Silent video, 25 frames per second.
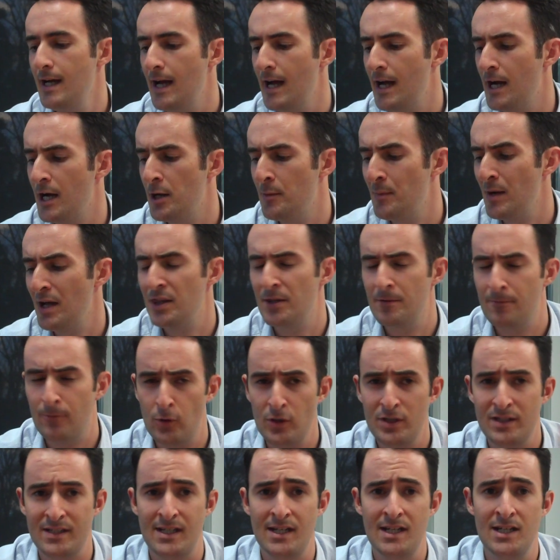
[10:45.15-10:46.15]
and the
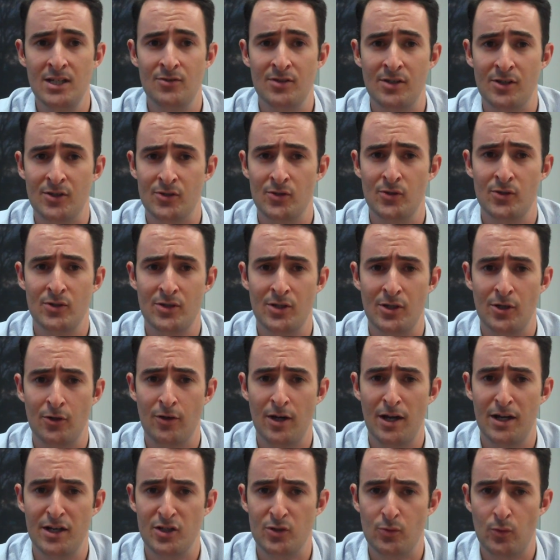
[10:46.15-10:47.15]
voice answering is also
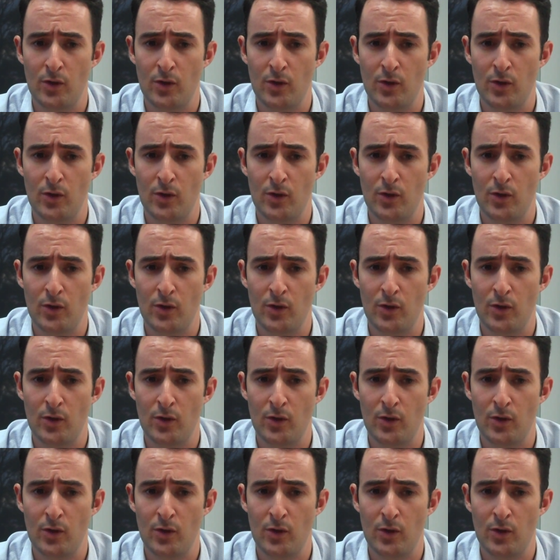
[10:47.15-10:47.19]
great as